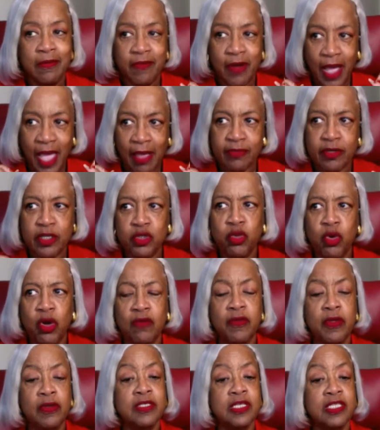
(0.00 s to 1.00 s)
after 12
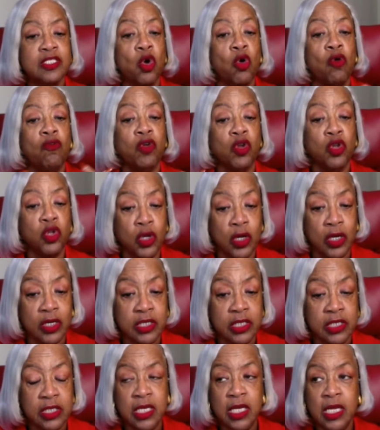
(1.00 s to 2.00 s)
years it's
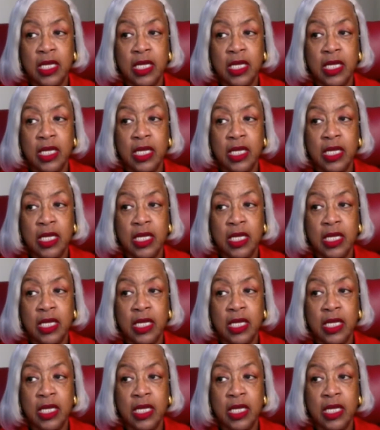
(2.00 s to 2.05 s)
overlooked,